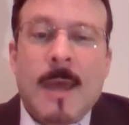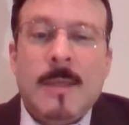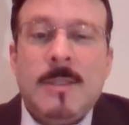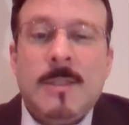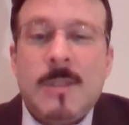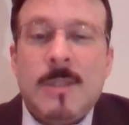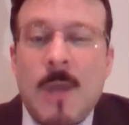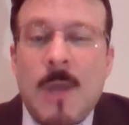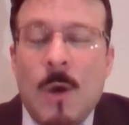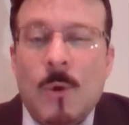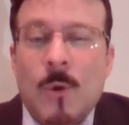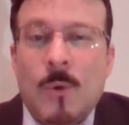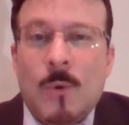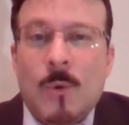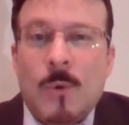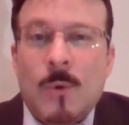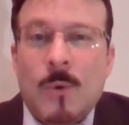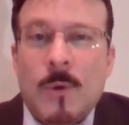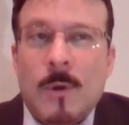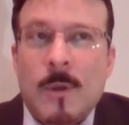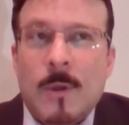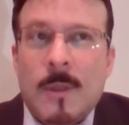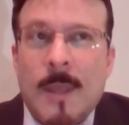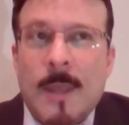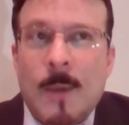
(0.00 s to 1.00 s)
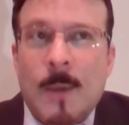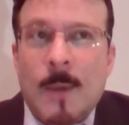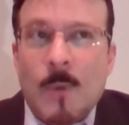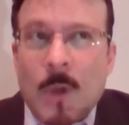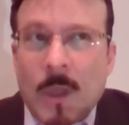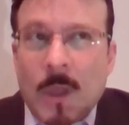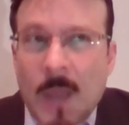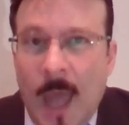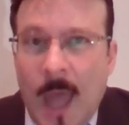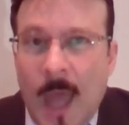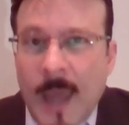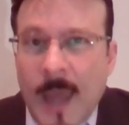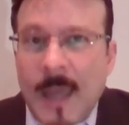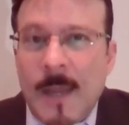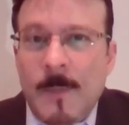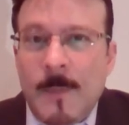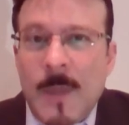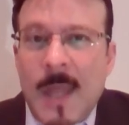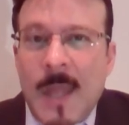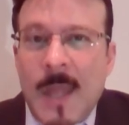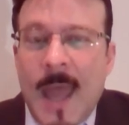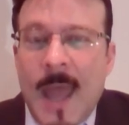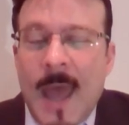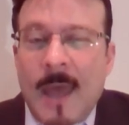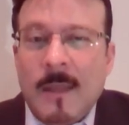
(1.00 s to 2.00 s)
So they were lucky to
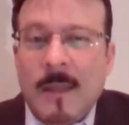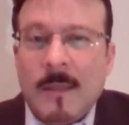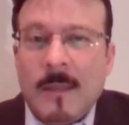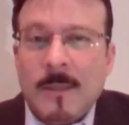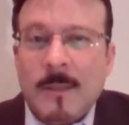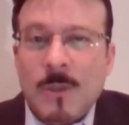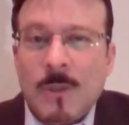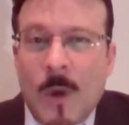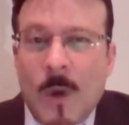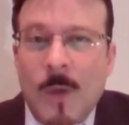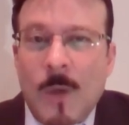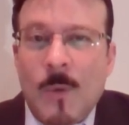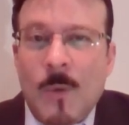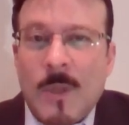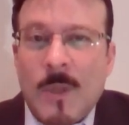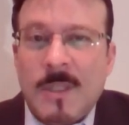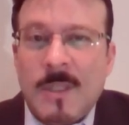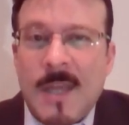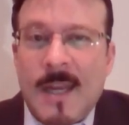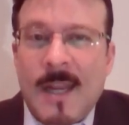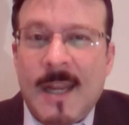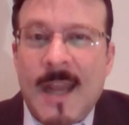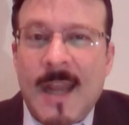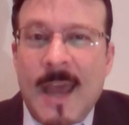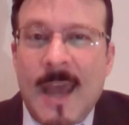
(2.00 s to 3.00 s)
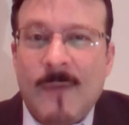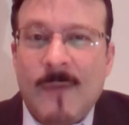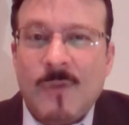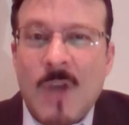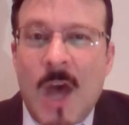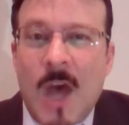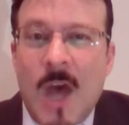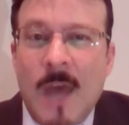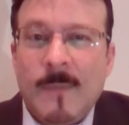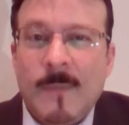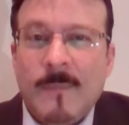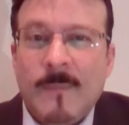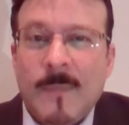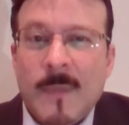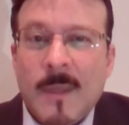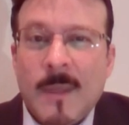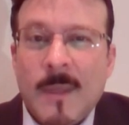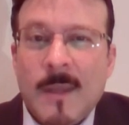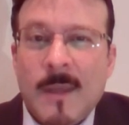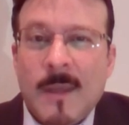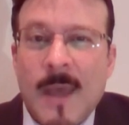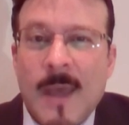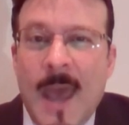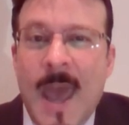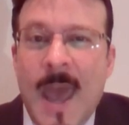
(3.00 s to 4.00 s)
be down 21-10 at halftime,
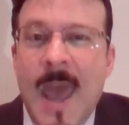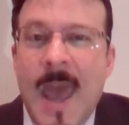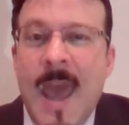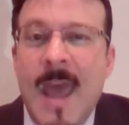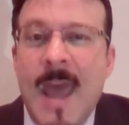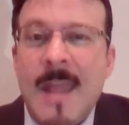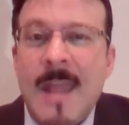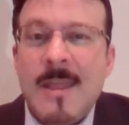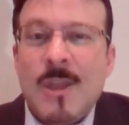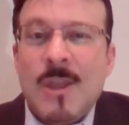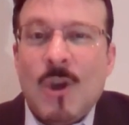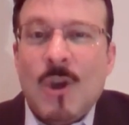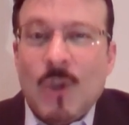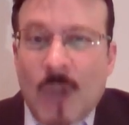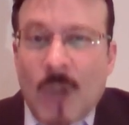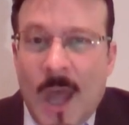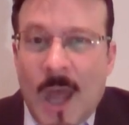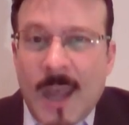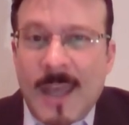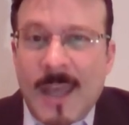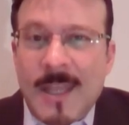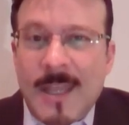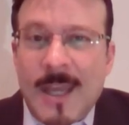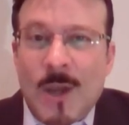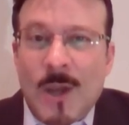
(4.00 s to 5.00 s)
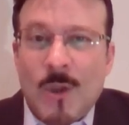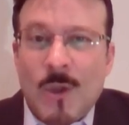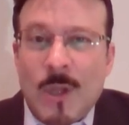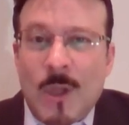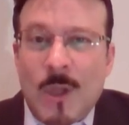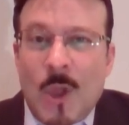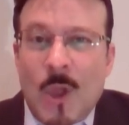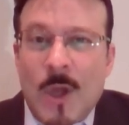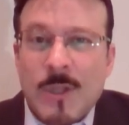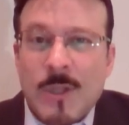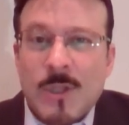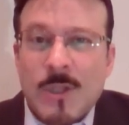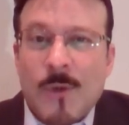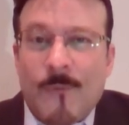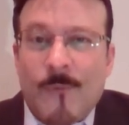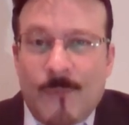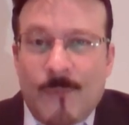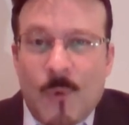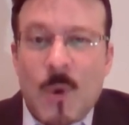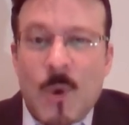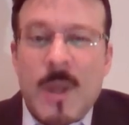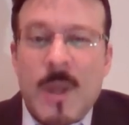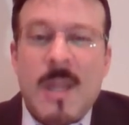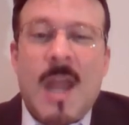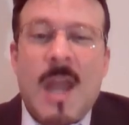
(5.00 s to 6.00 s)
and they're lucky they only lost
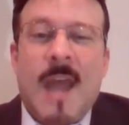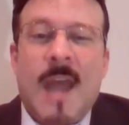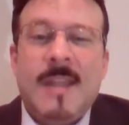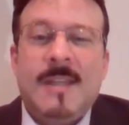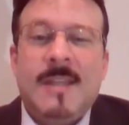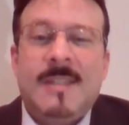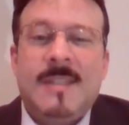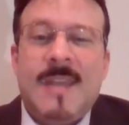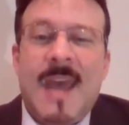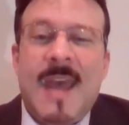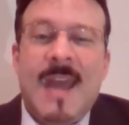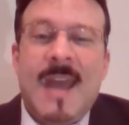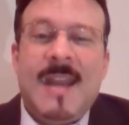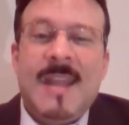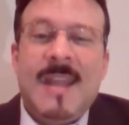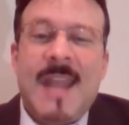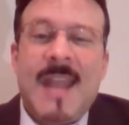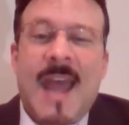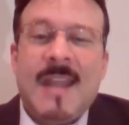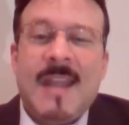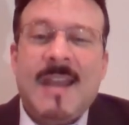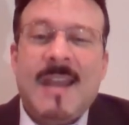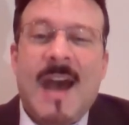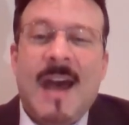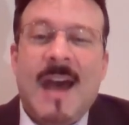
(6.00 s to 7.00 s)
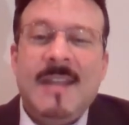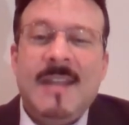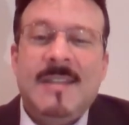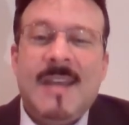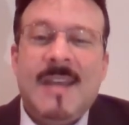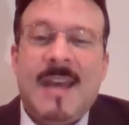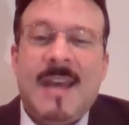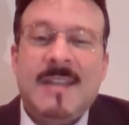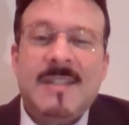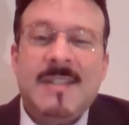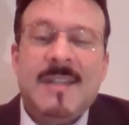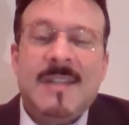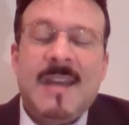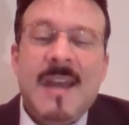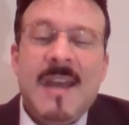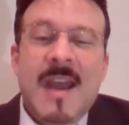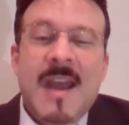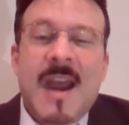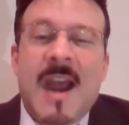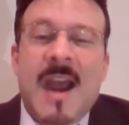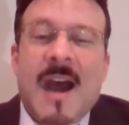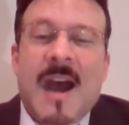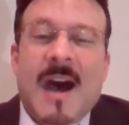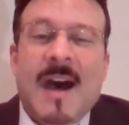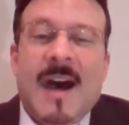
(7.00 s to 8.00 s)
49-10 in that contest.
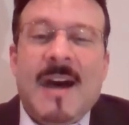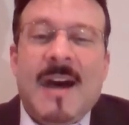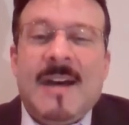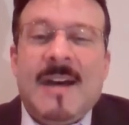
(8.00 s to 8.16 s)
You